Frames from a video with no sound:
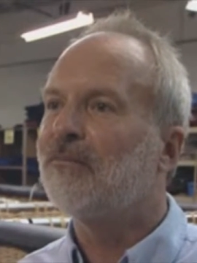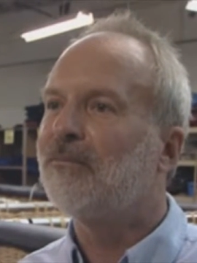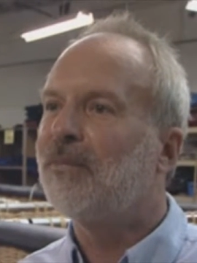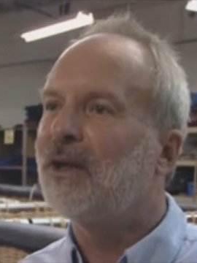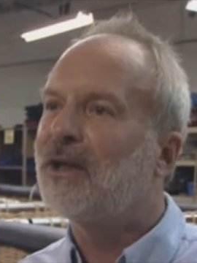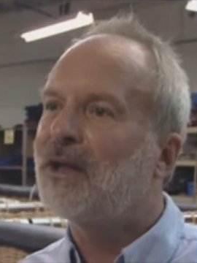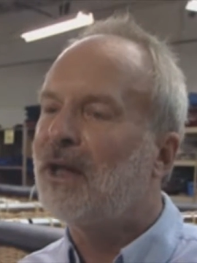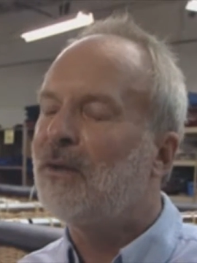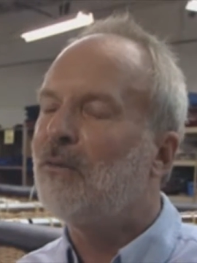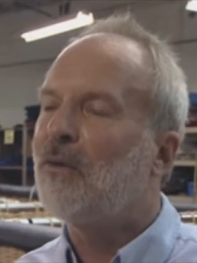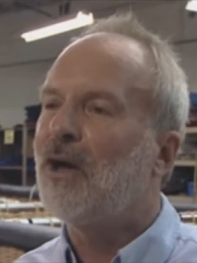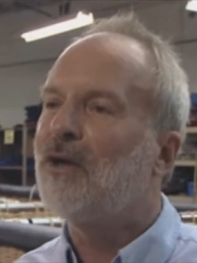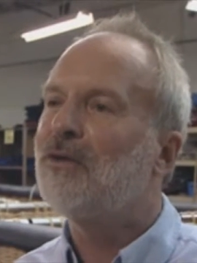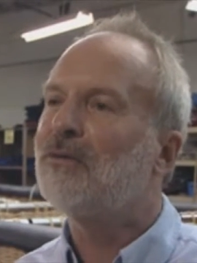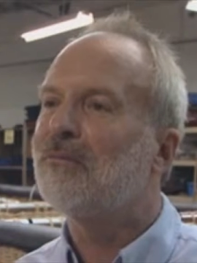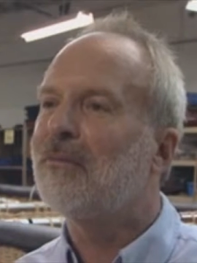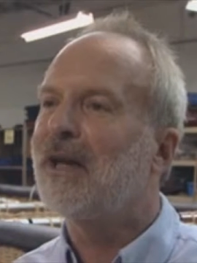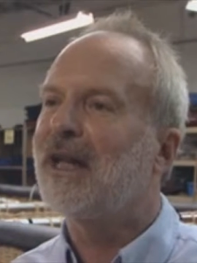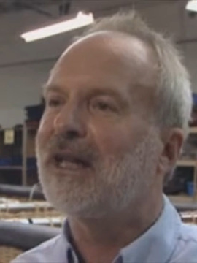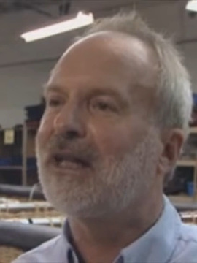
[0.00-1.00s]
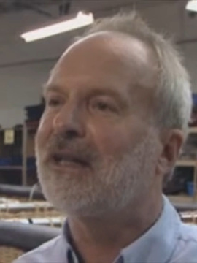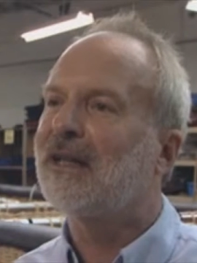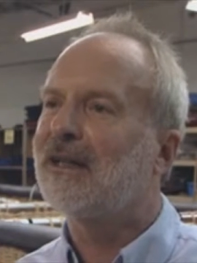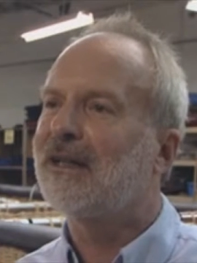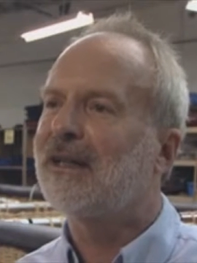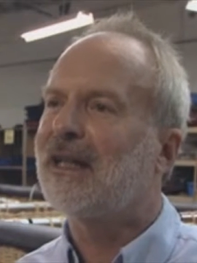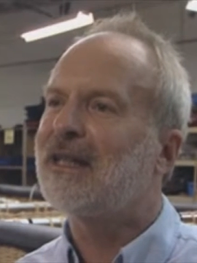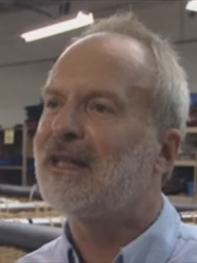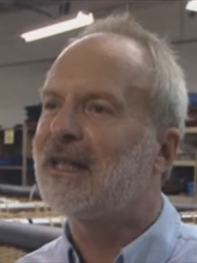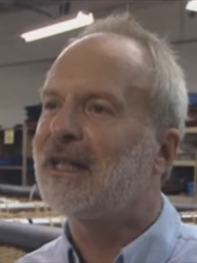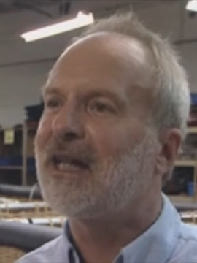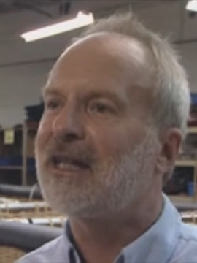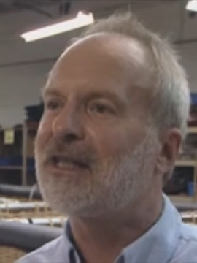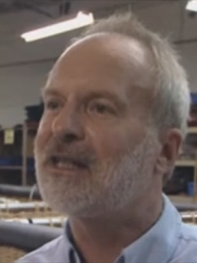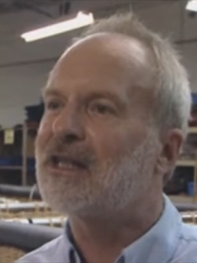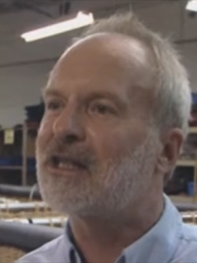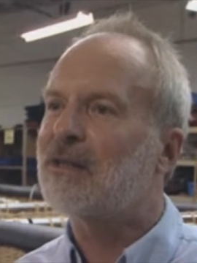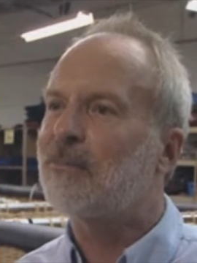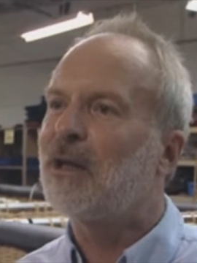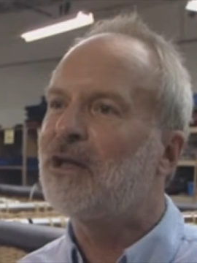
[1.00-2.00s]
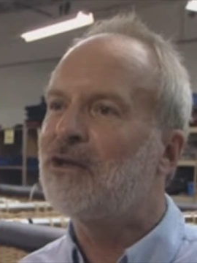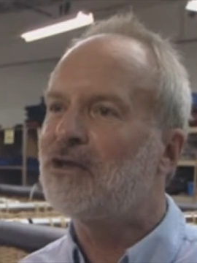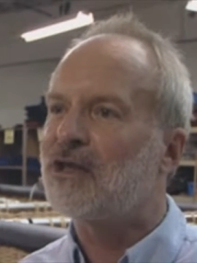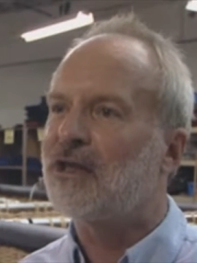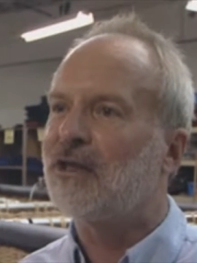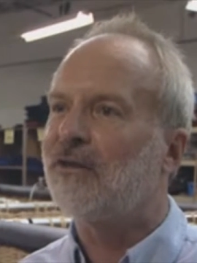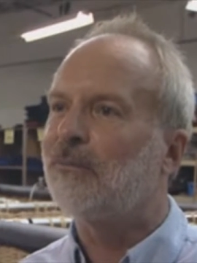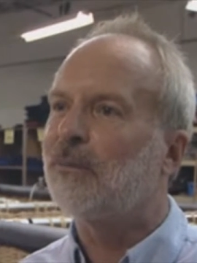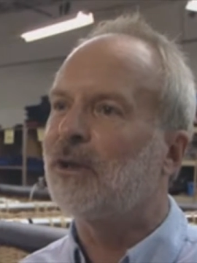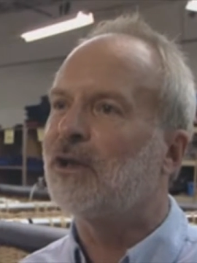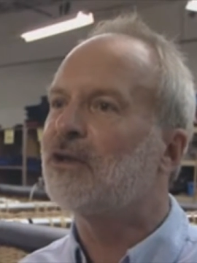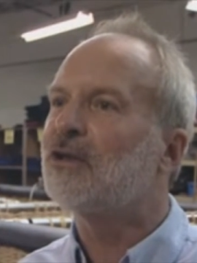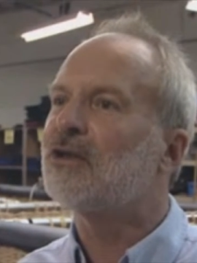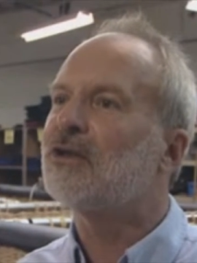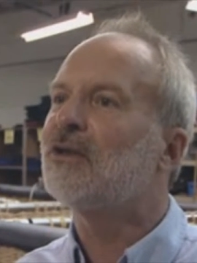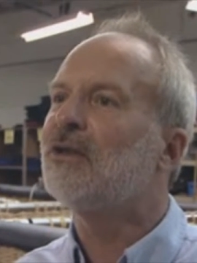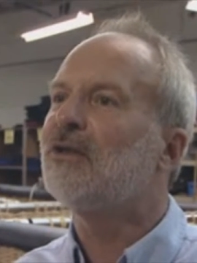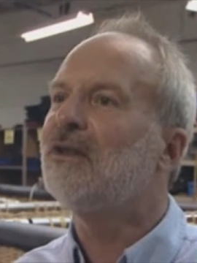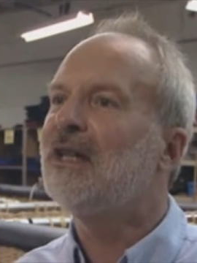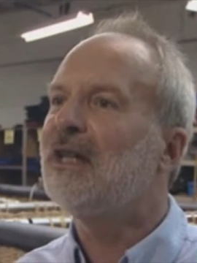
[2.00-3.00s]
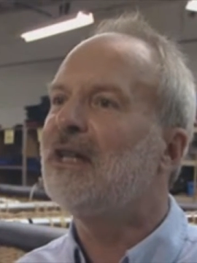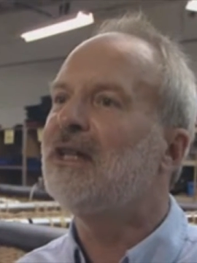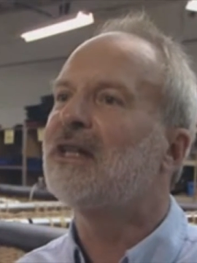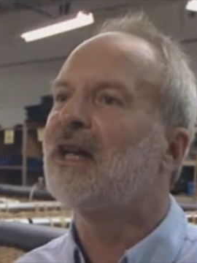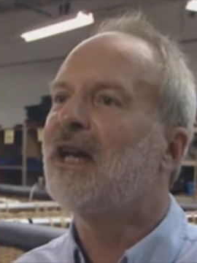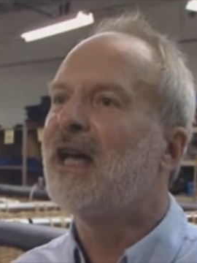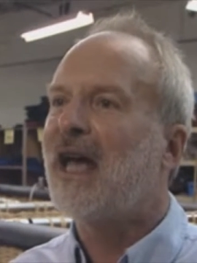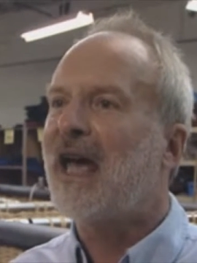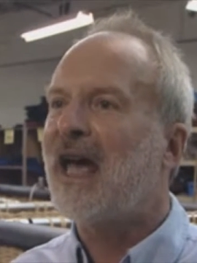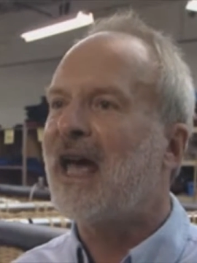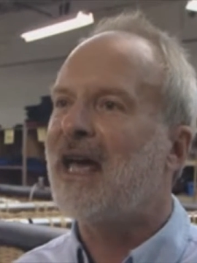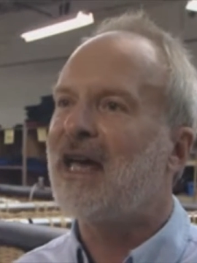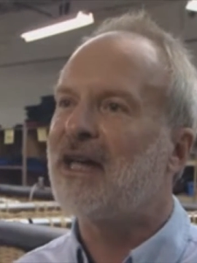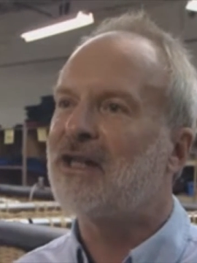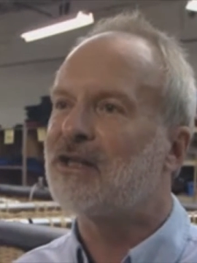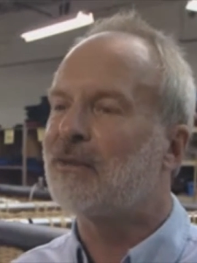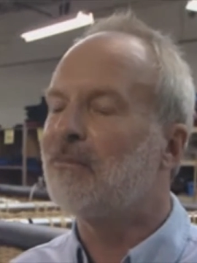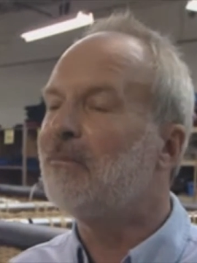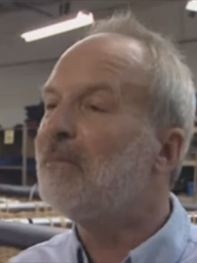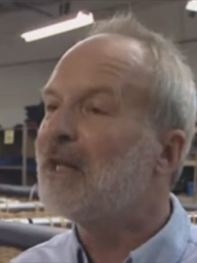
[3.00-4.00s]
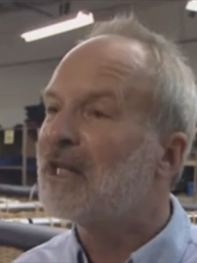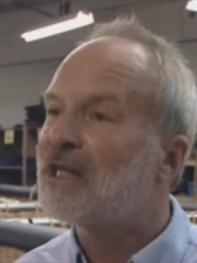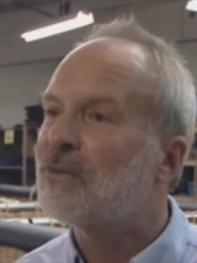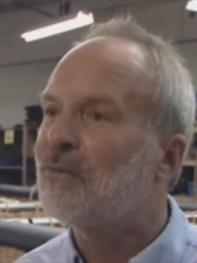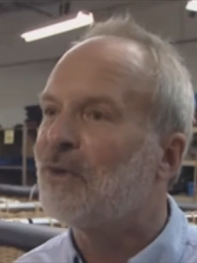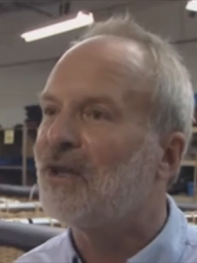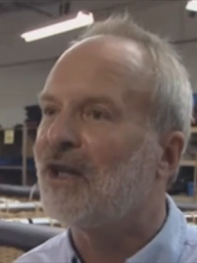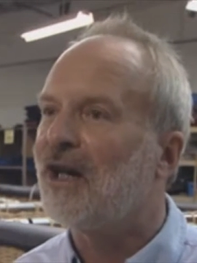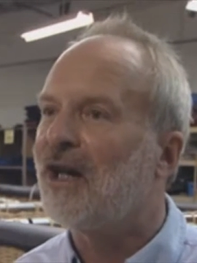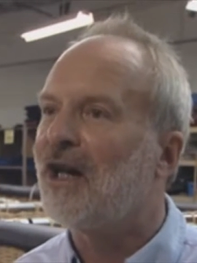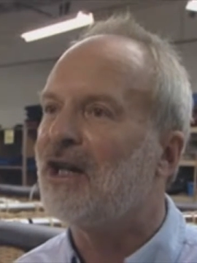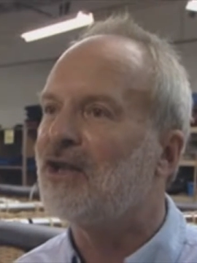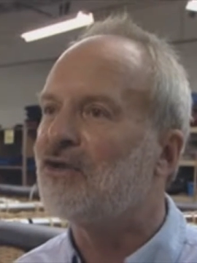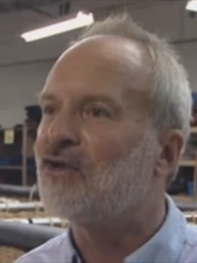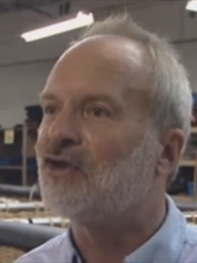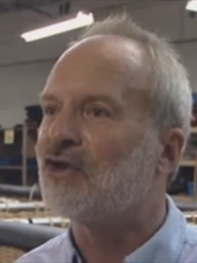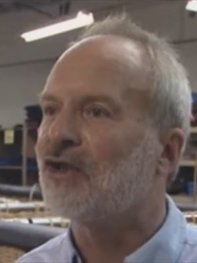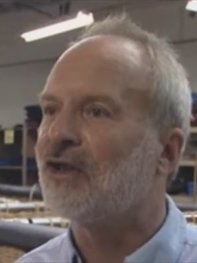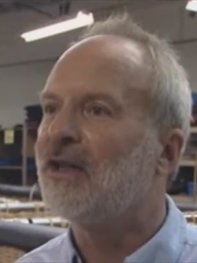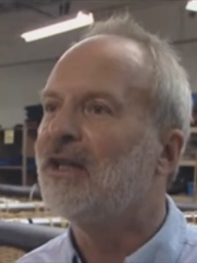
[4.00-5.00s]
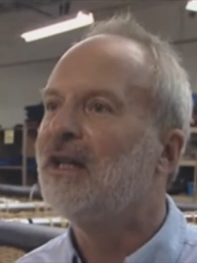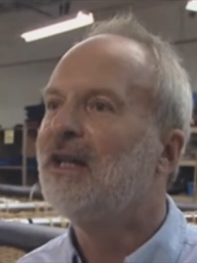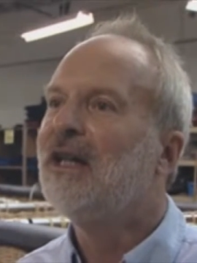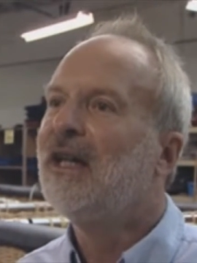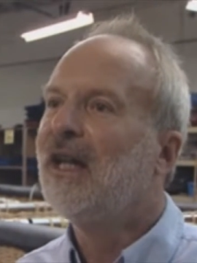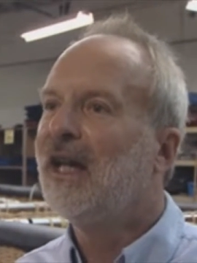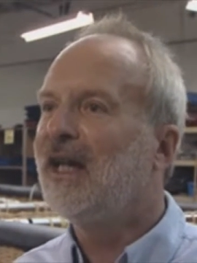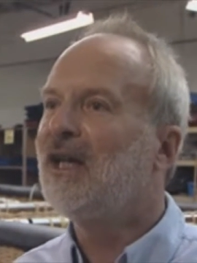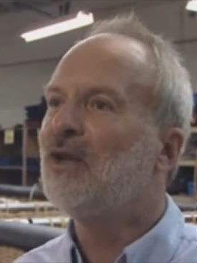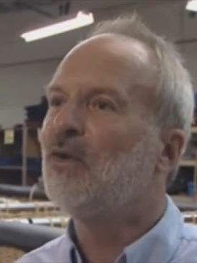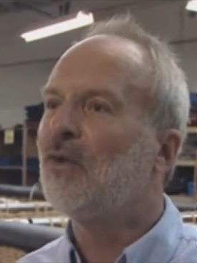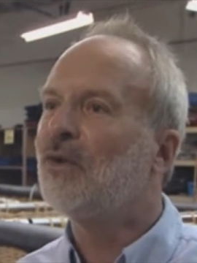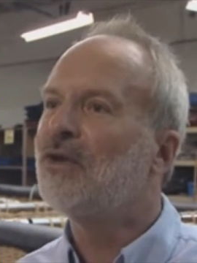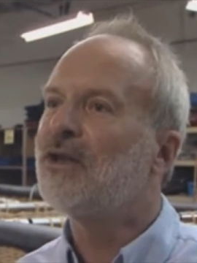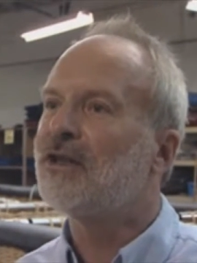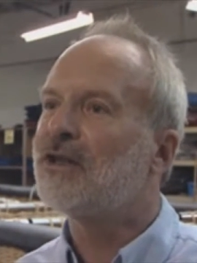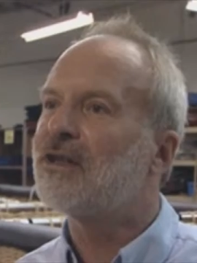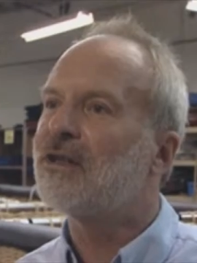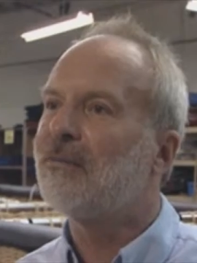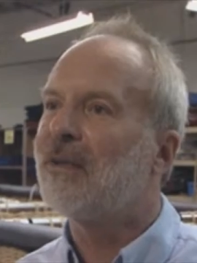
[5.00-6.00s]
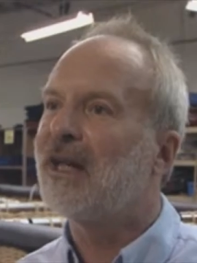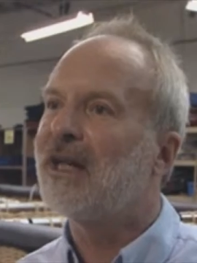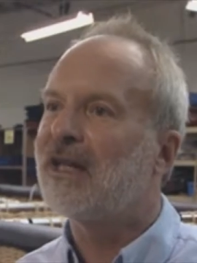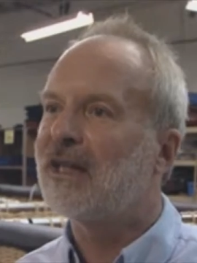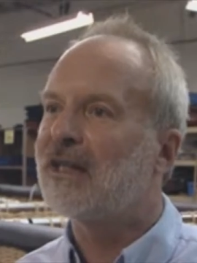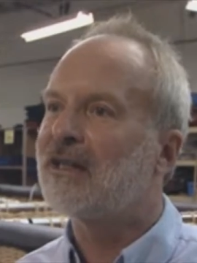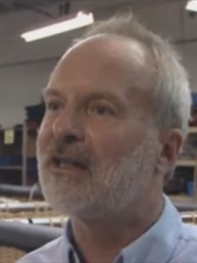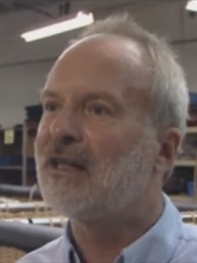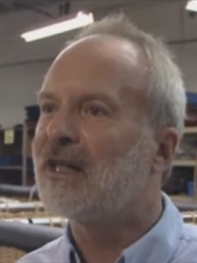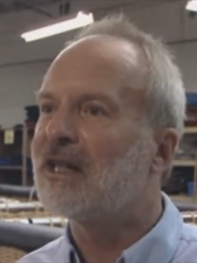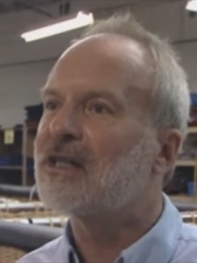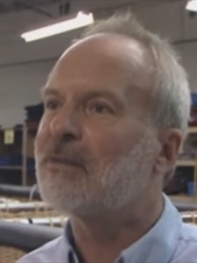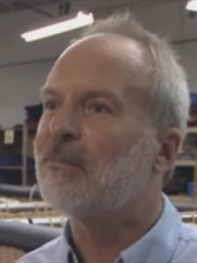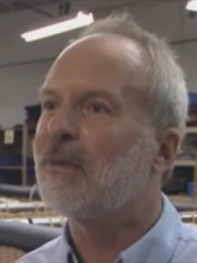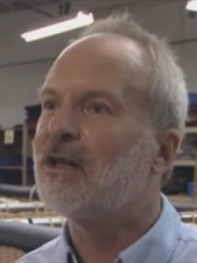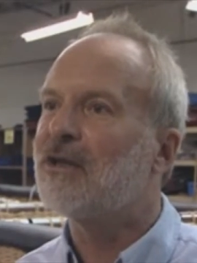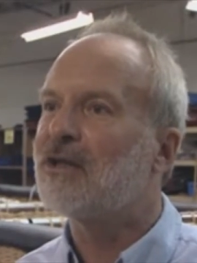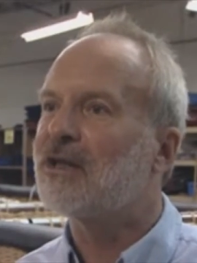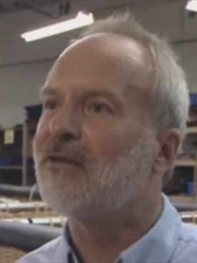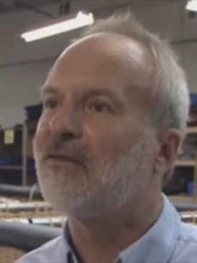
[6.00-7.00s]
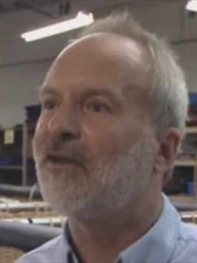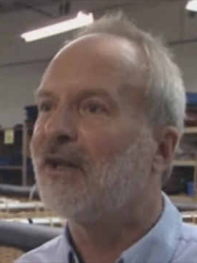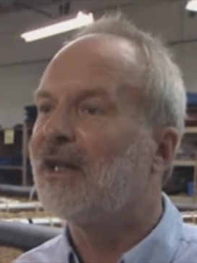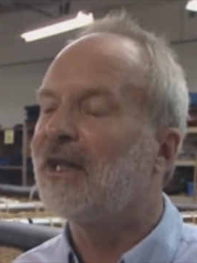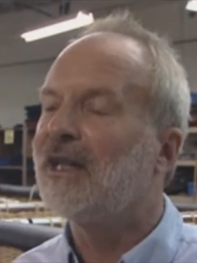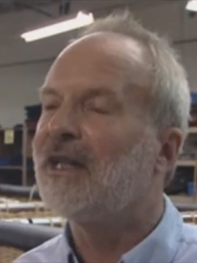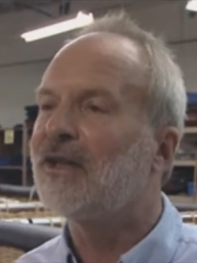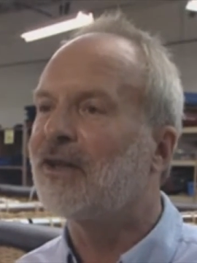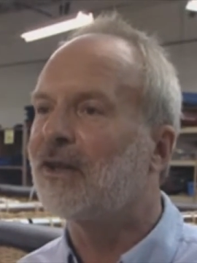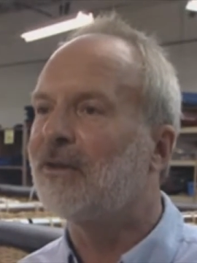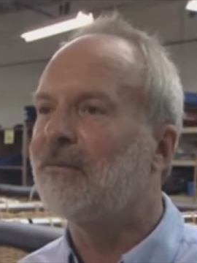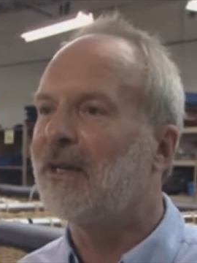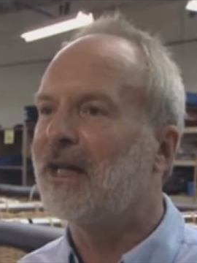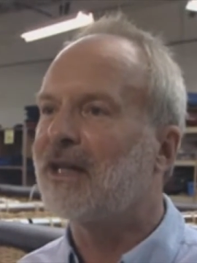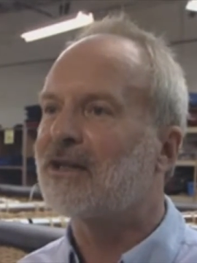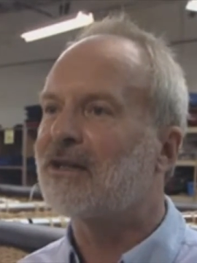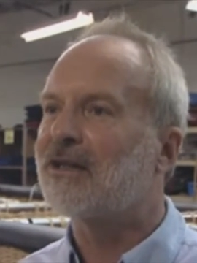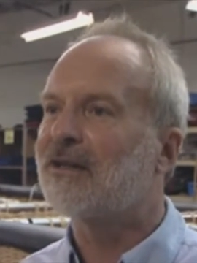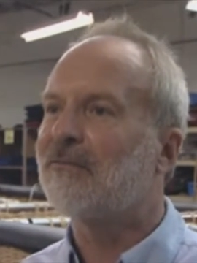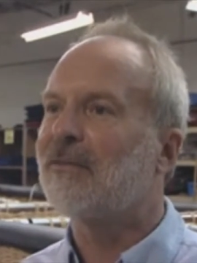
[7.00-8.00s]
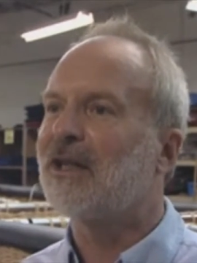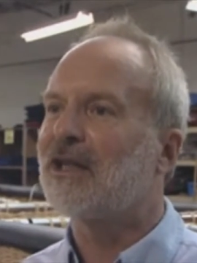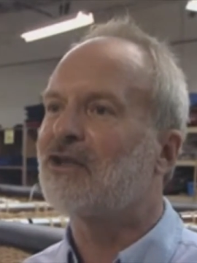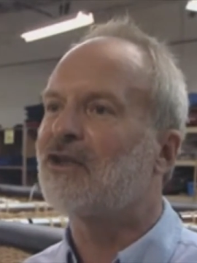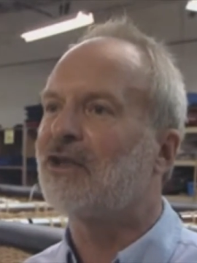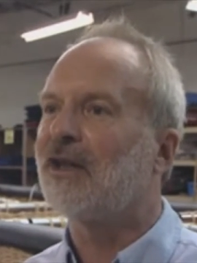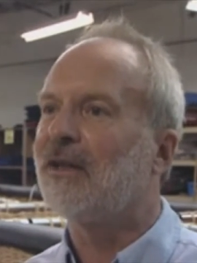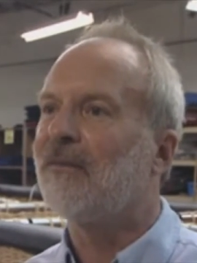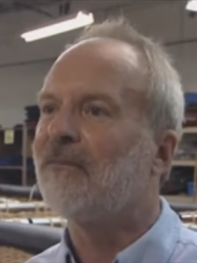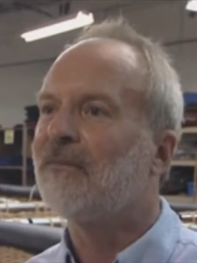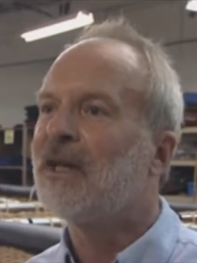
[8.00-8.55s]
but I won't let it get explosive, because you need air to mix with the hydrogen in order to make it an explosive and lethal mixture.